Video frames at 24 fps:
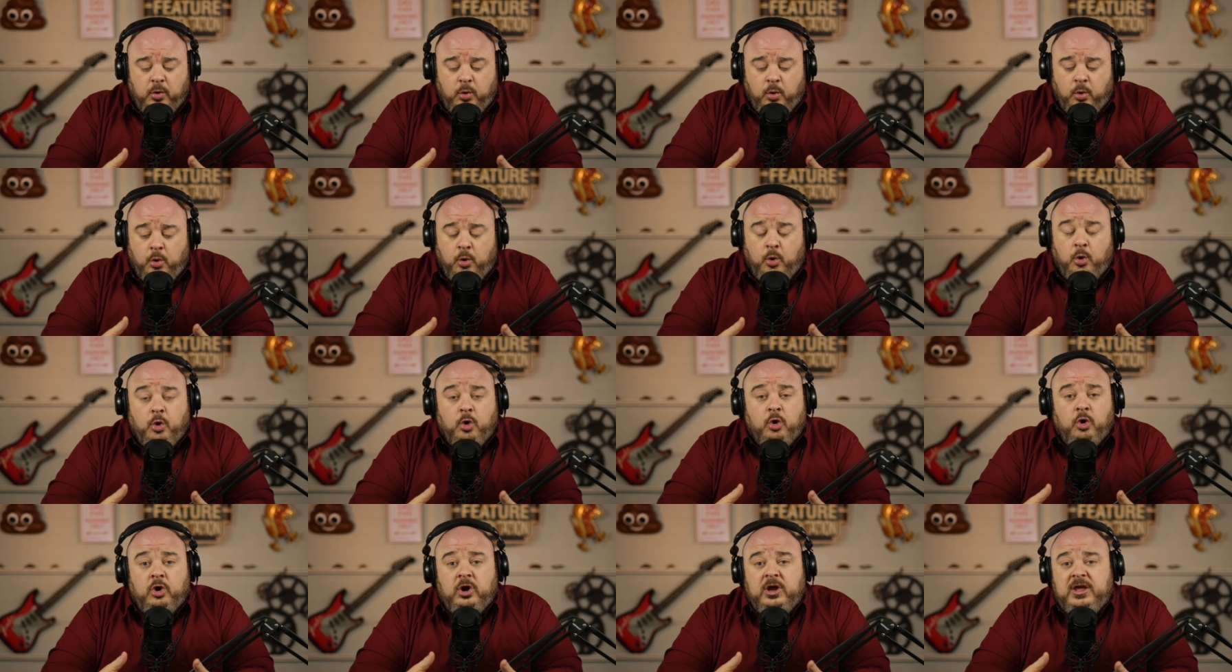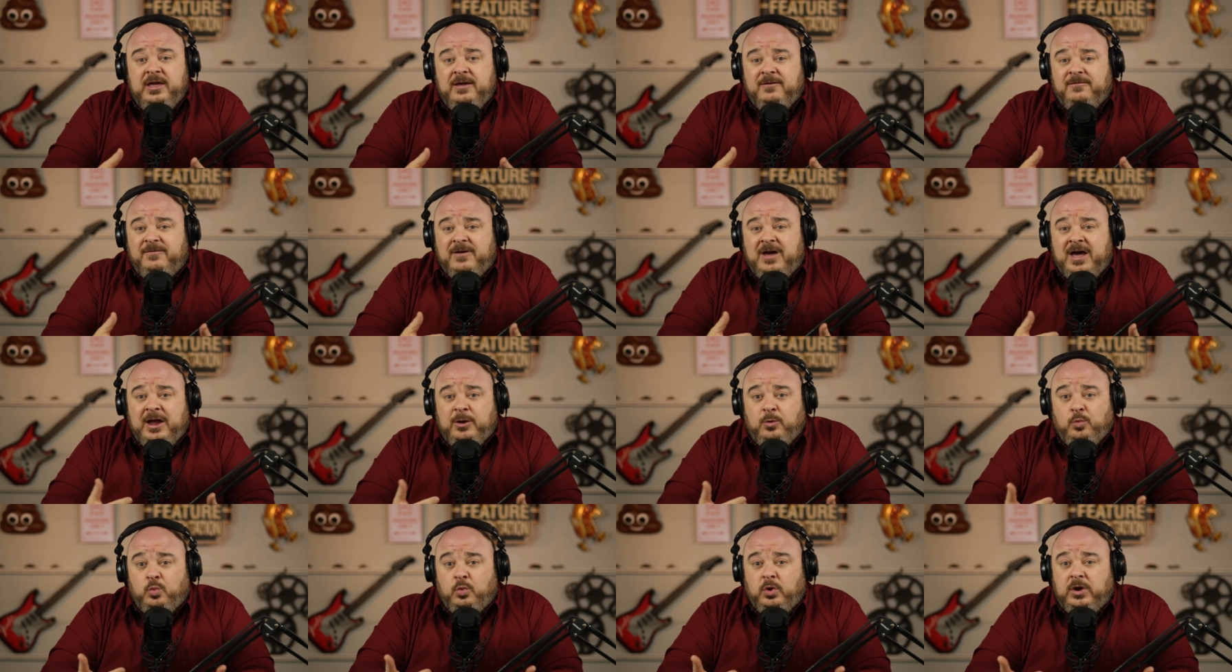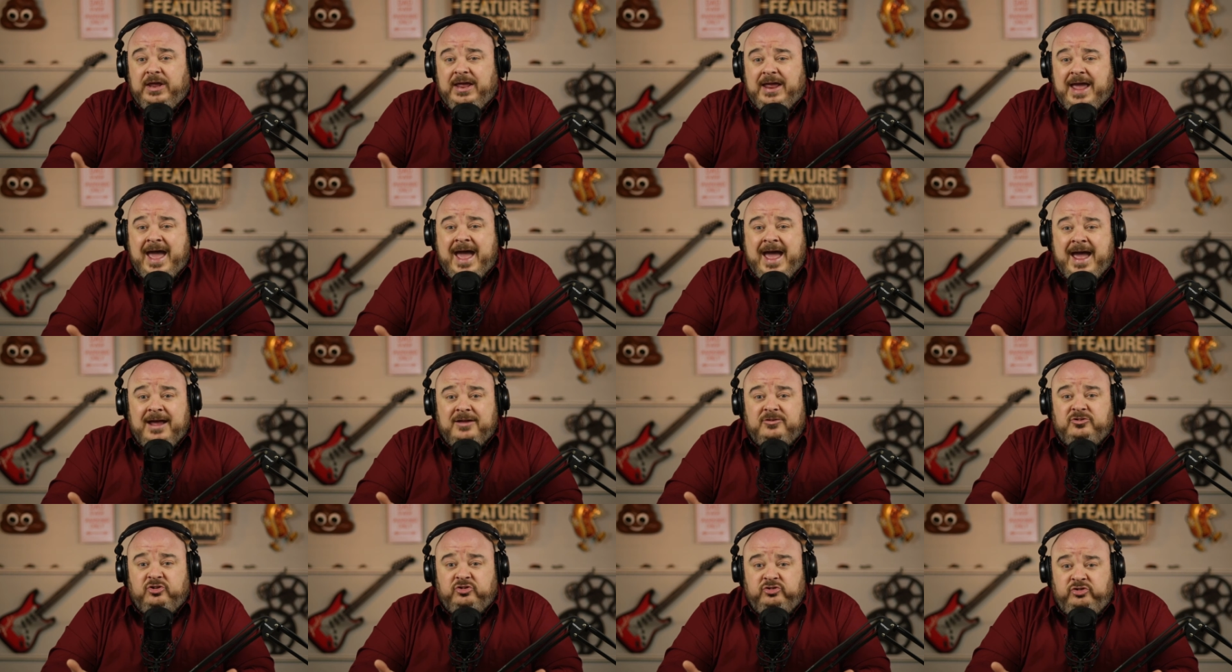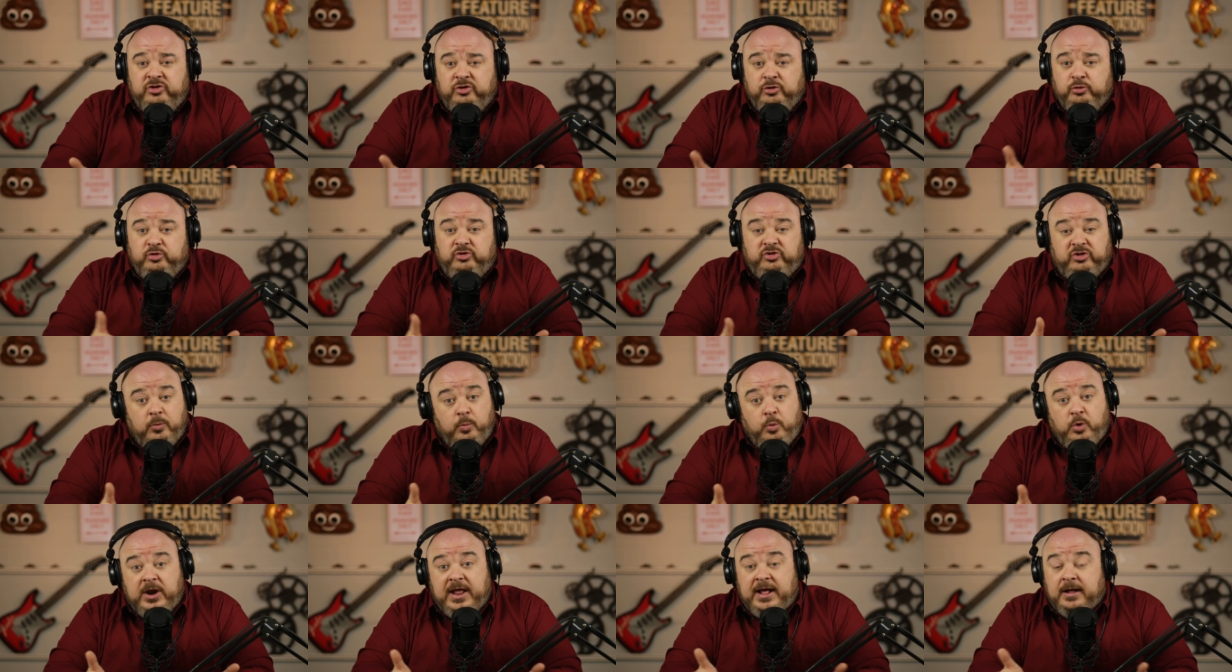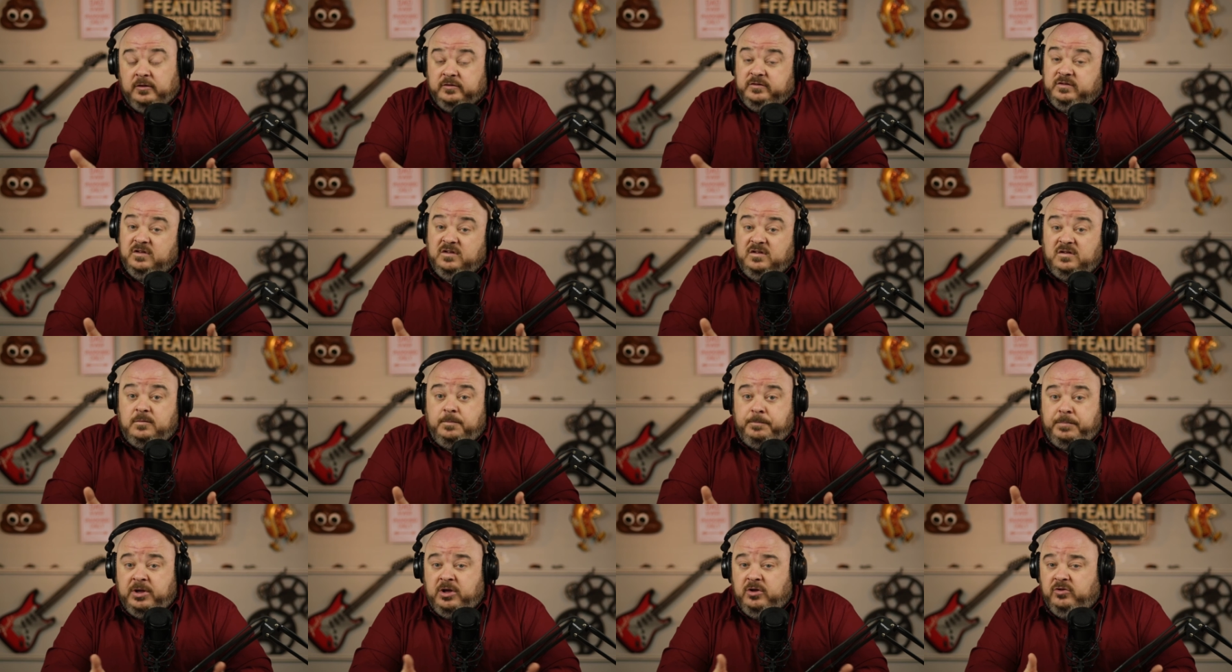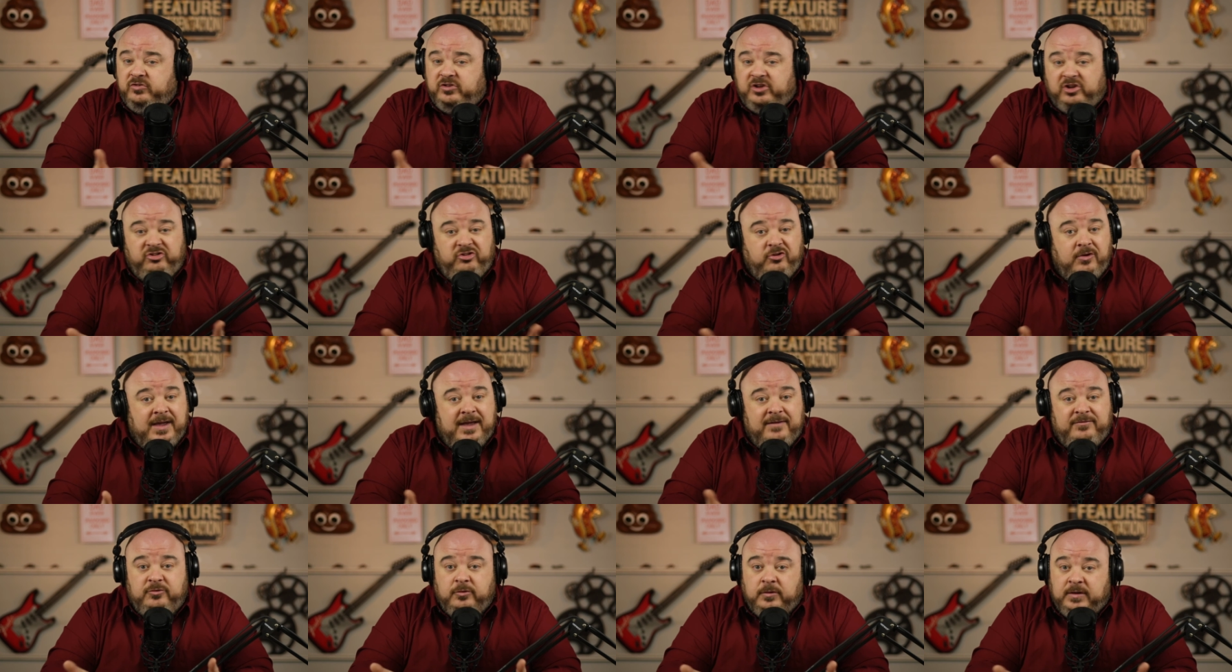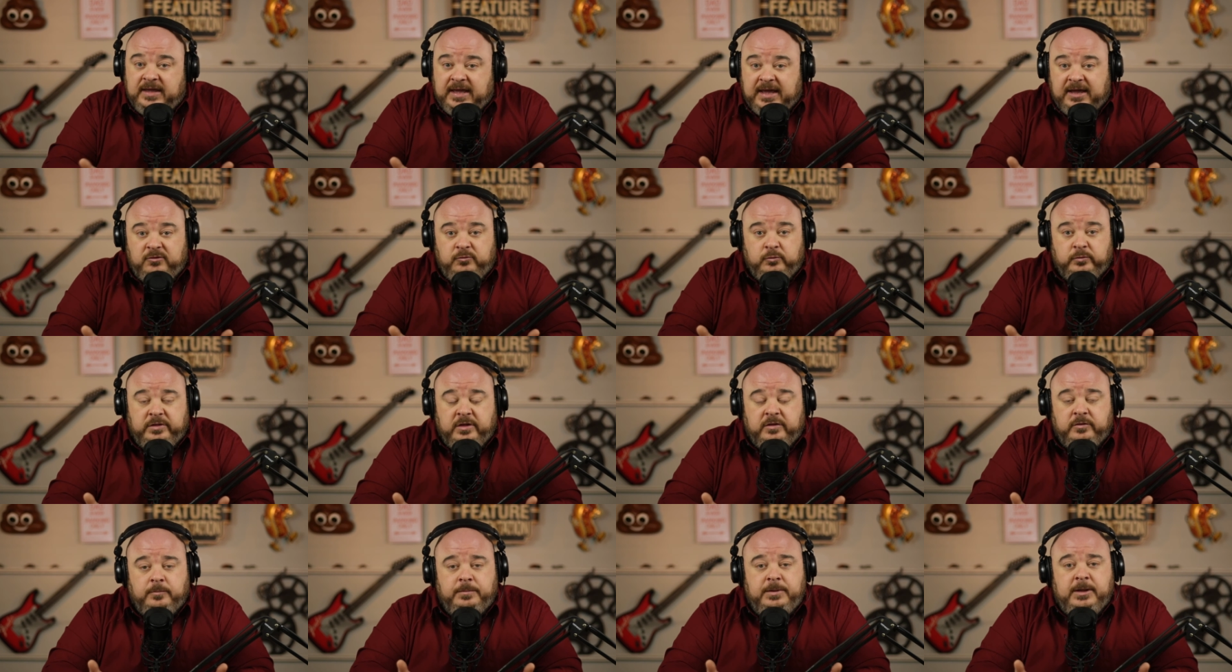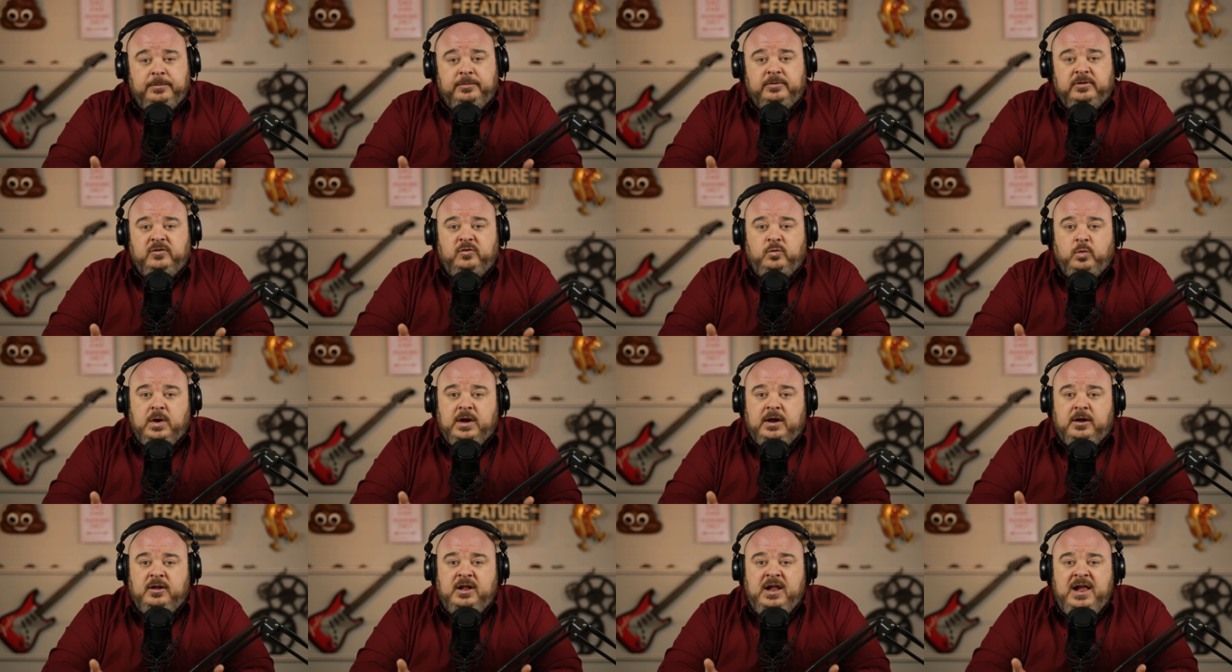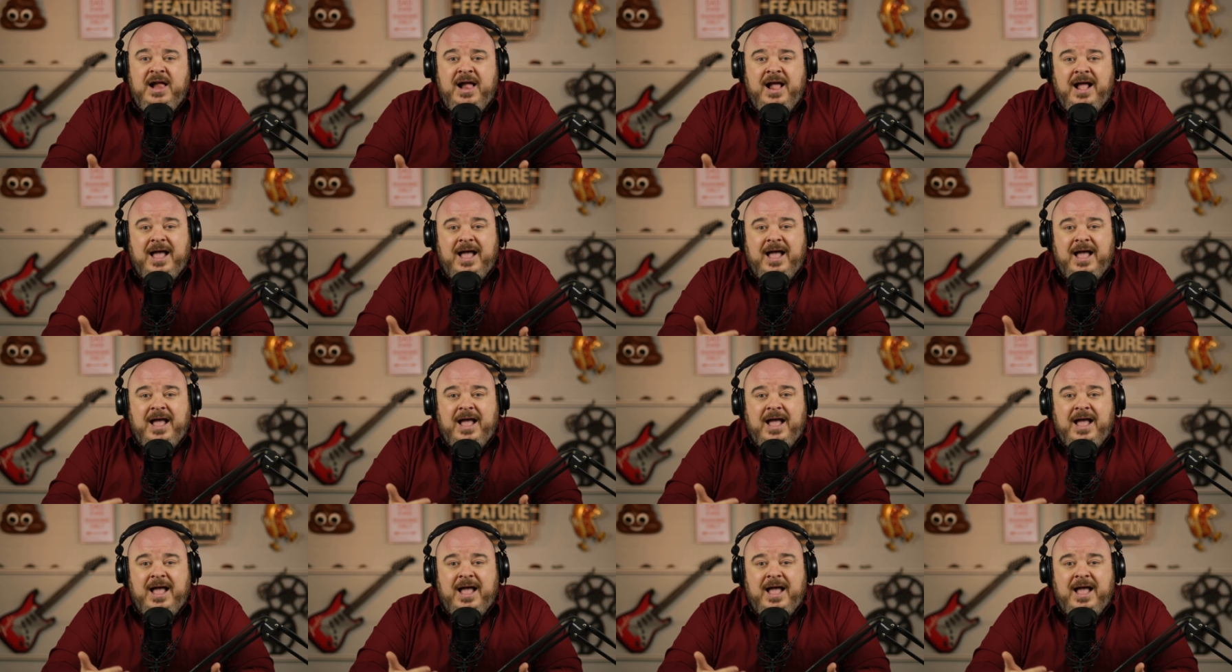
or if I react to someone else's post, because you have to engage with other people as well,